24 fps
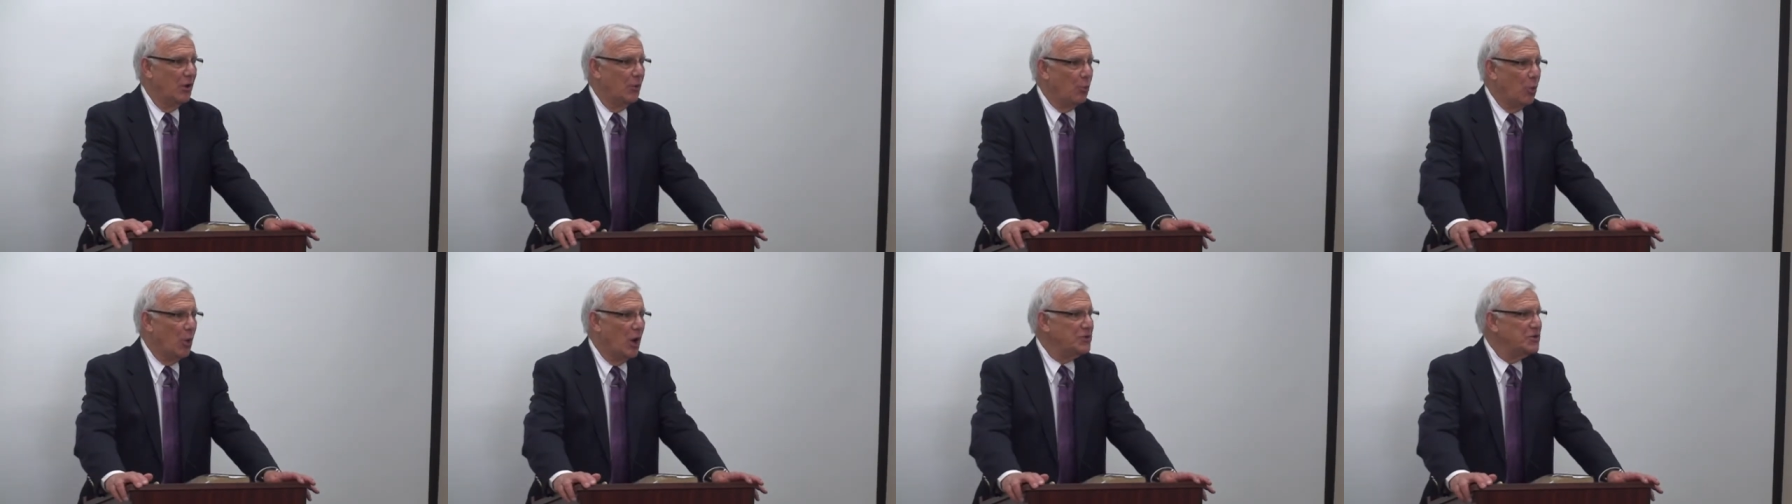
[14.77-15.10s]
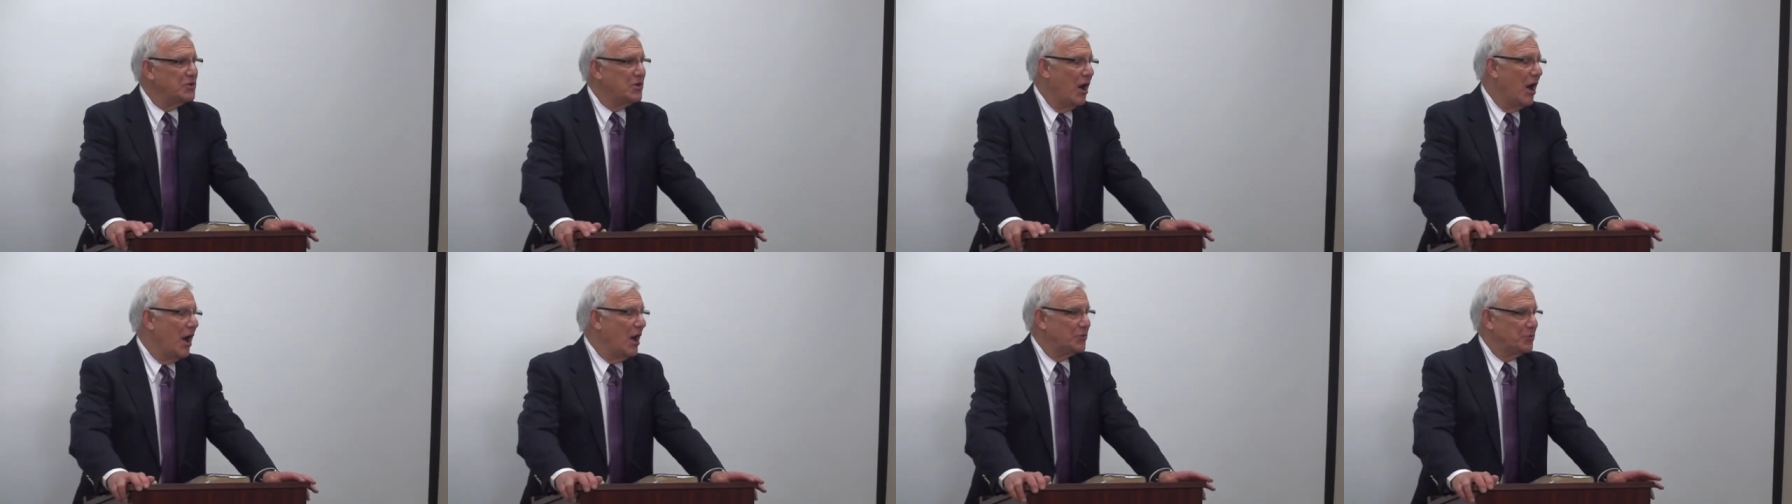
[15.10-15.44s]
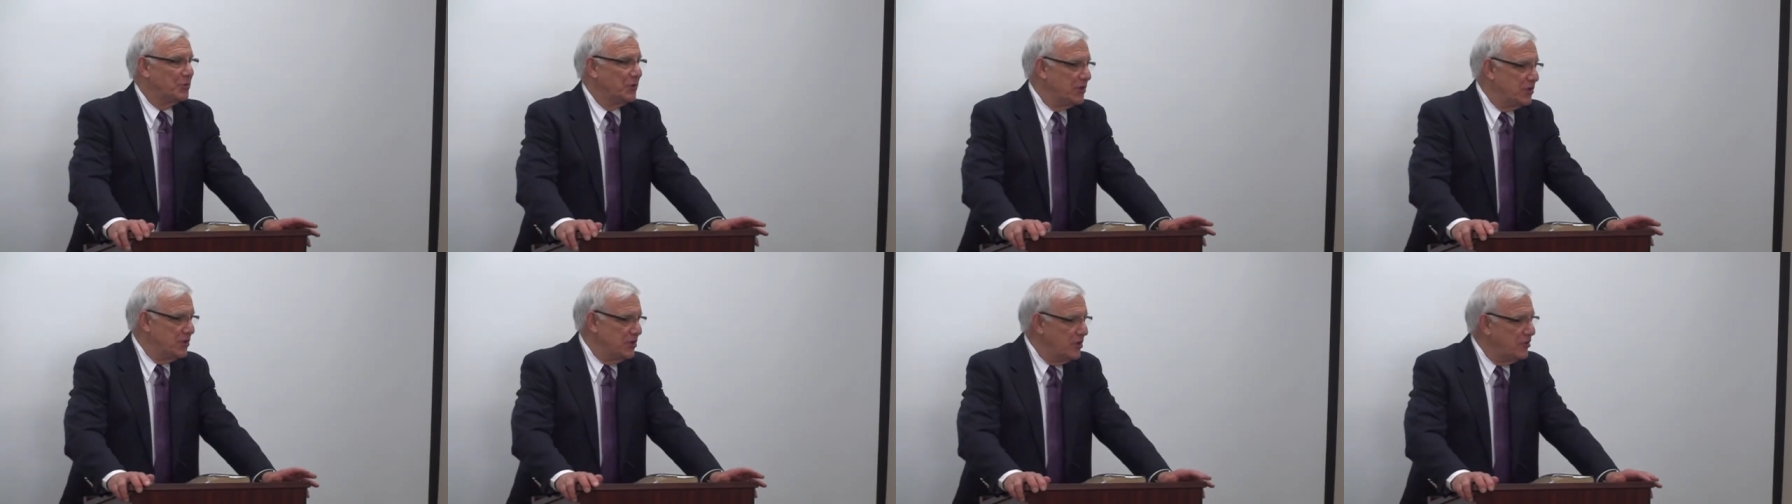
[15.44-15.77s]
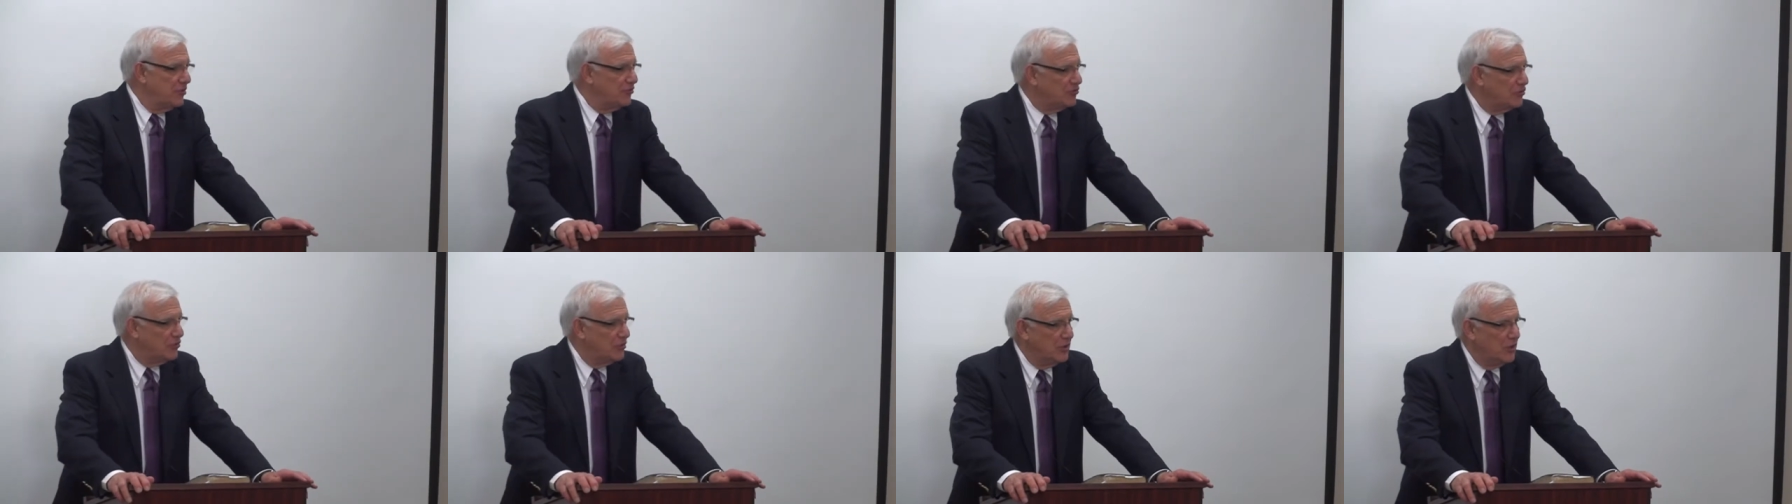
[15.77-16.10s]
one
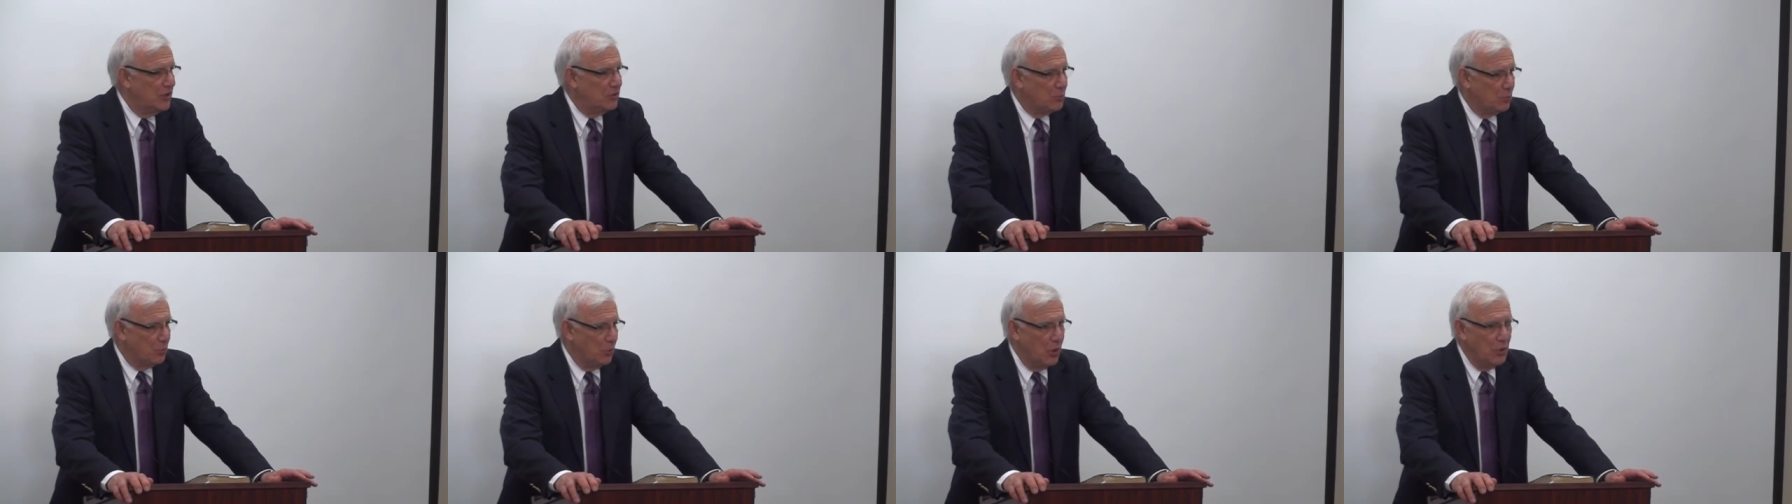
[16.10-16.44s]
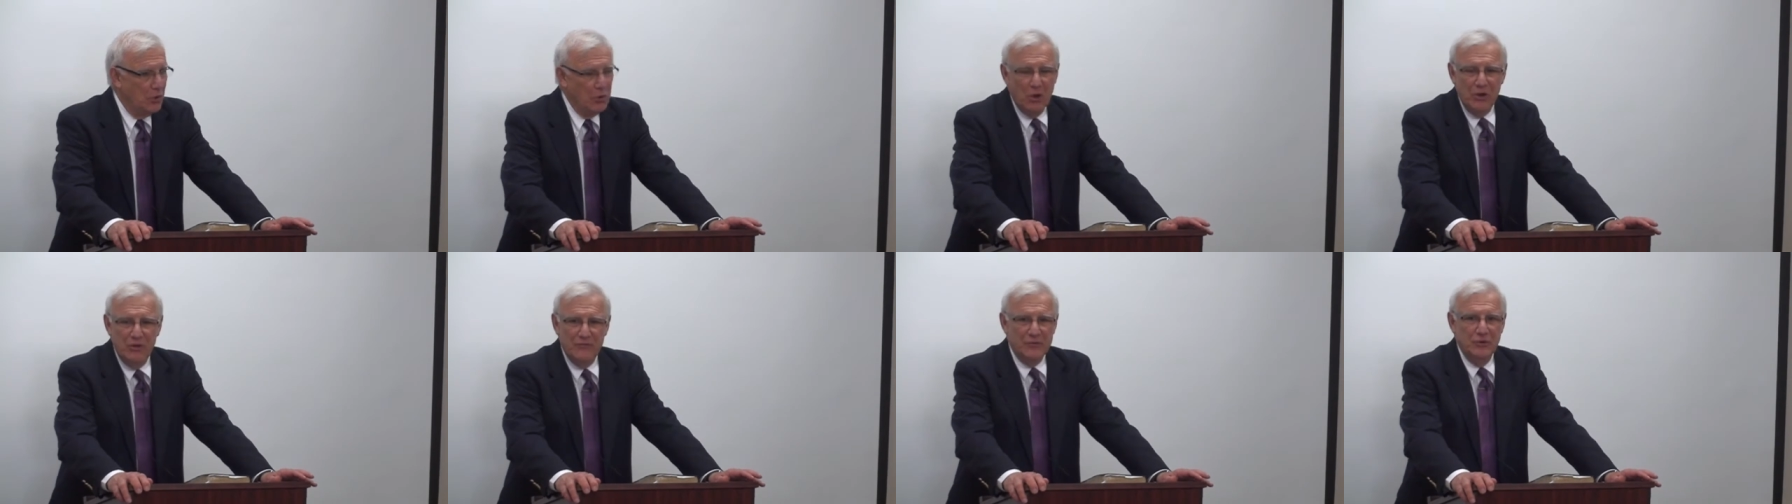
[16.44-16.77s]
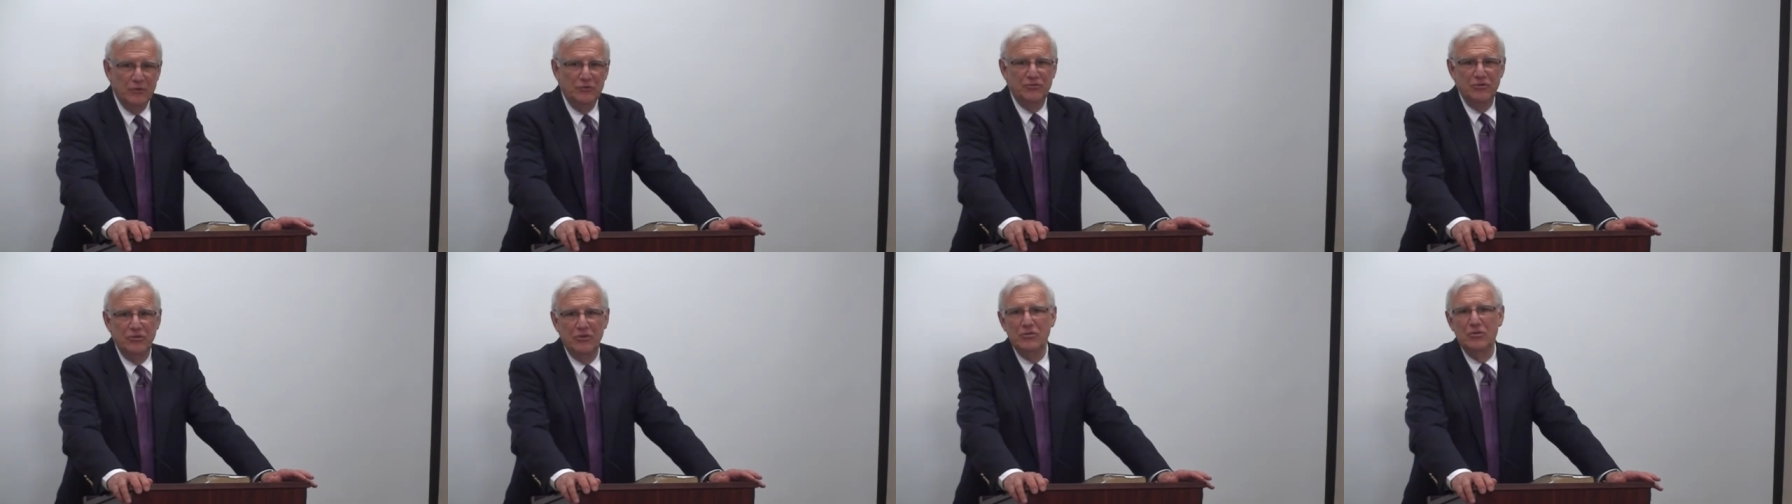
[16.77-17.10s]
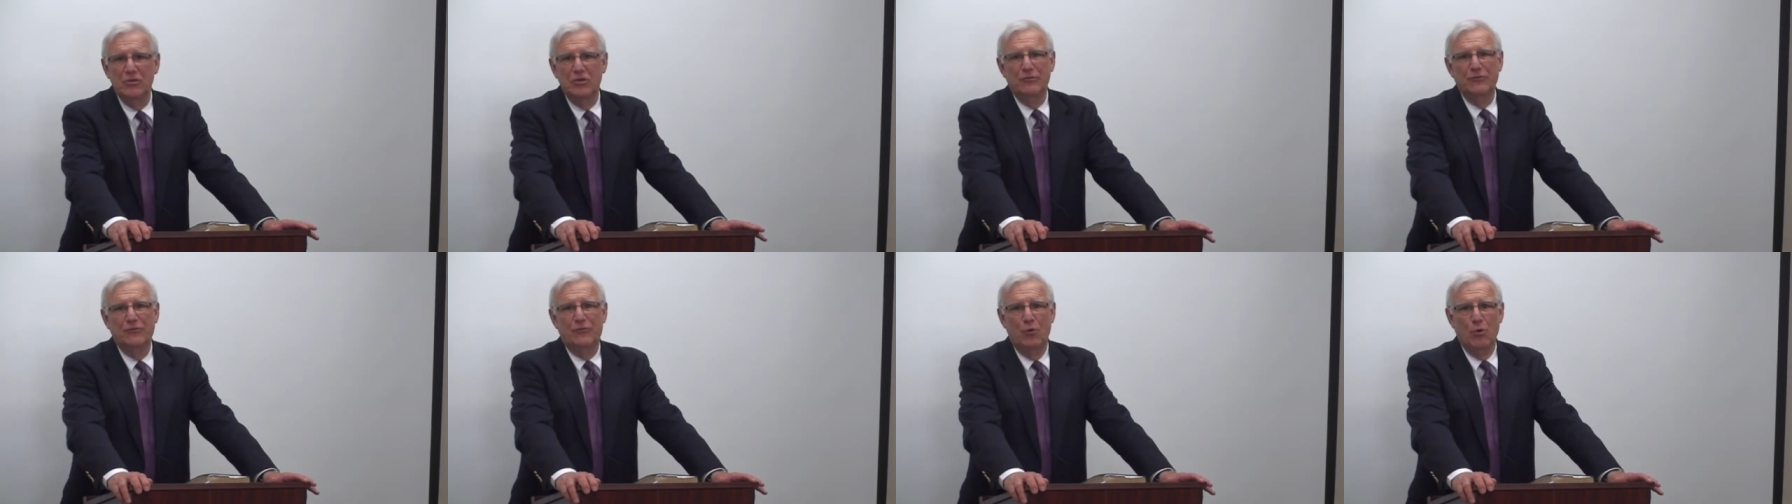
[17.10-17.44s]
congregation in Roanoke,
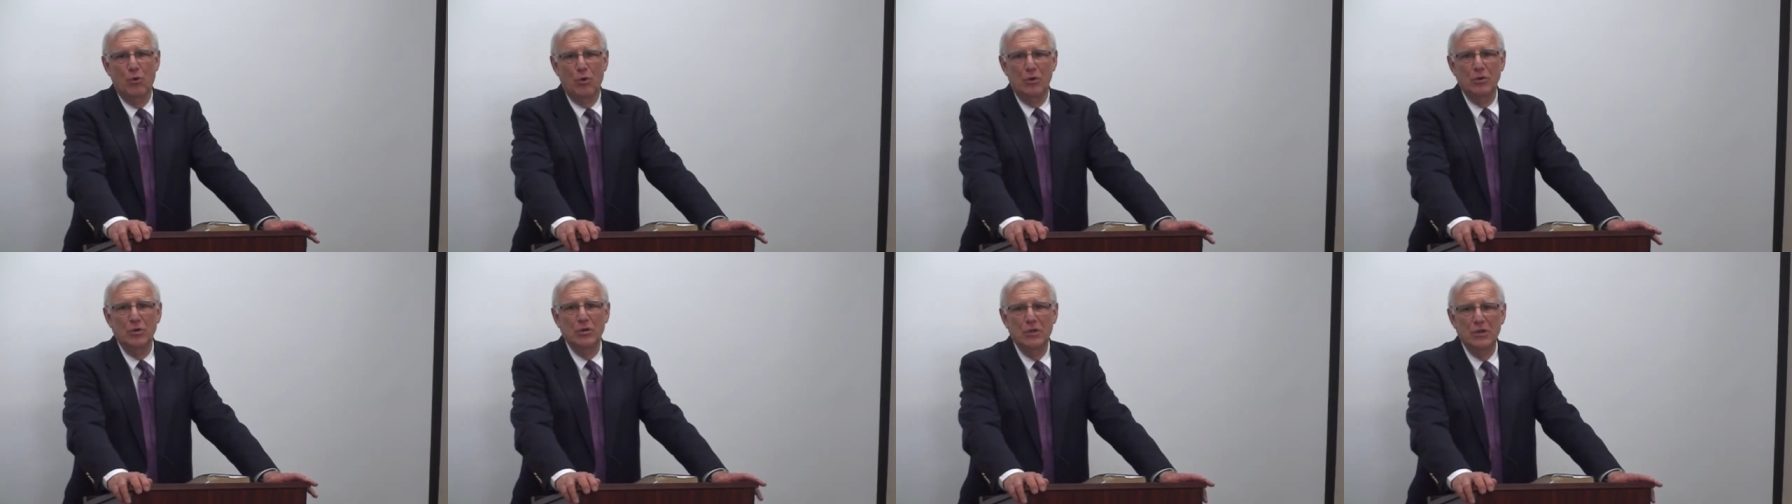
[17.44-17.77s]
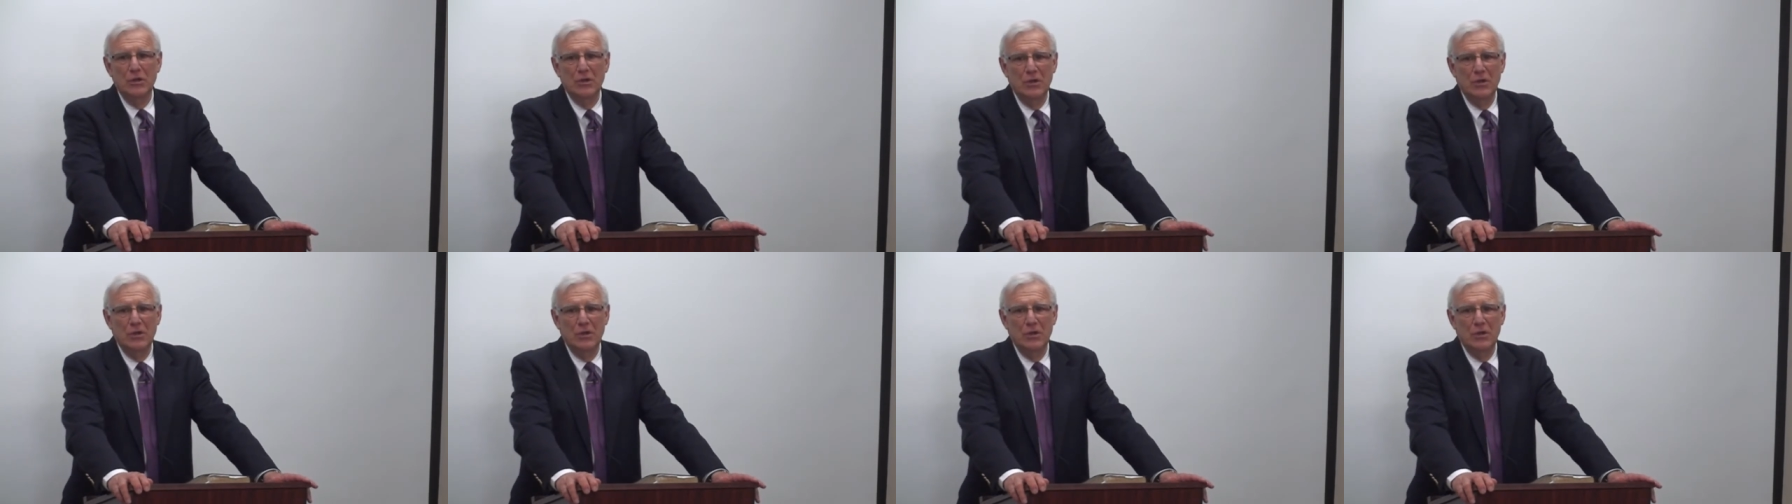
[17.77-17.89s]
Virginia for